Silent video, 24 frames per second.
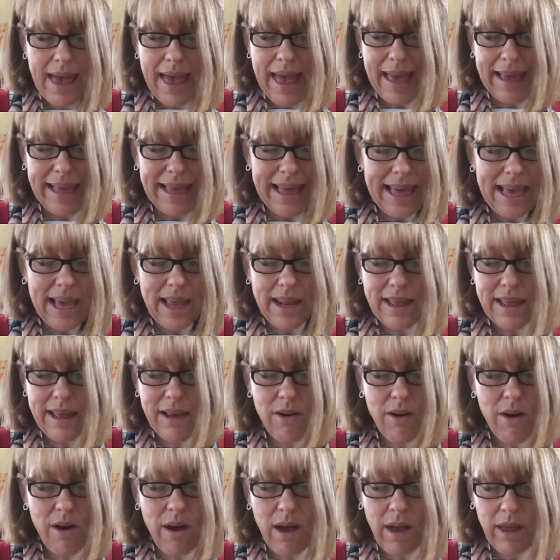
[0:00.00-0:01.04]
I can't
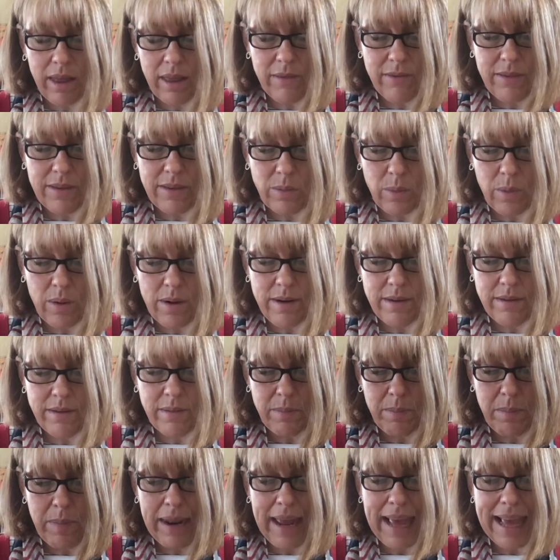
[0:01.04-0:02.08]
hear all of his words,
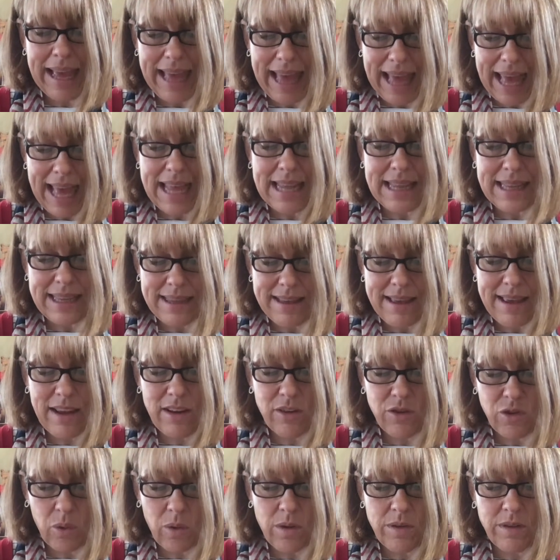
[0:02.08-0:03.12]
but I can see
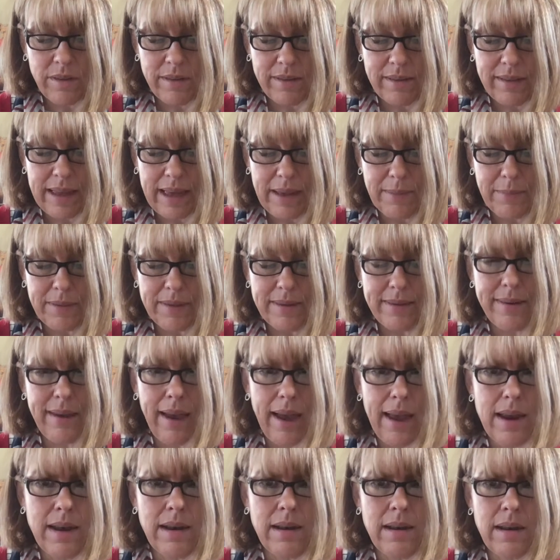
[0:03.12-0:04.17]
George's lips
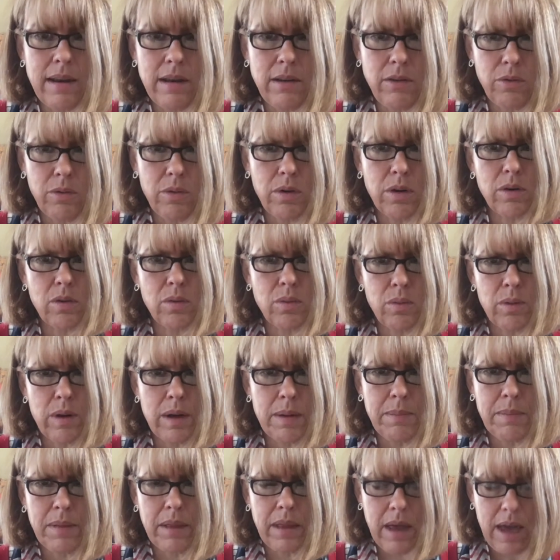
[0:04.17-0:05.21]
tighten into a
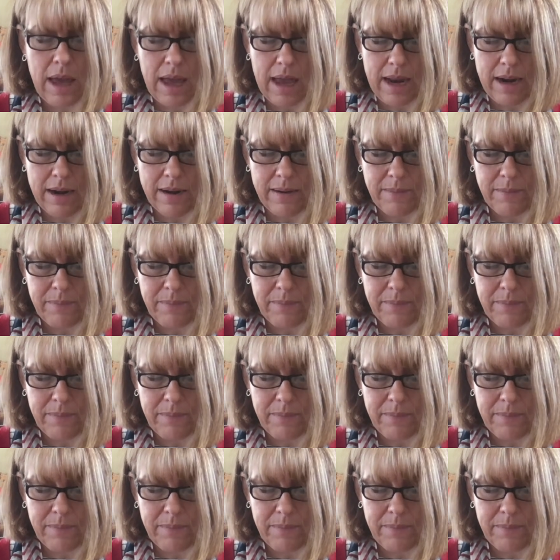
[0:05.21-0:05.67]
grim line.